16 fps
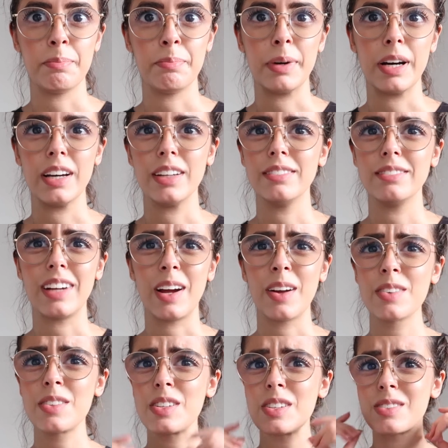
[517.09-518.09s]
but I
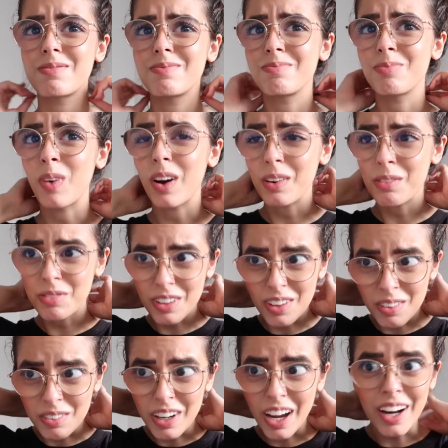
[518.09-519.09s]
also just want to
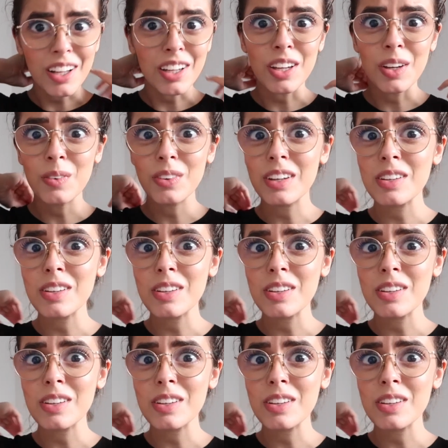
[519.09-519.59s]
feel kind of cute in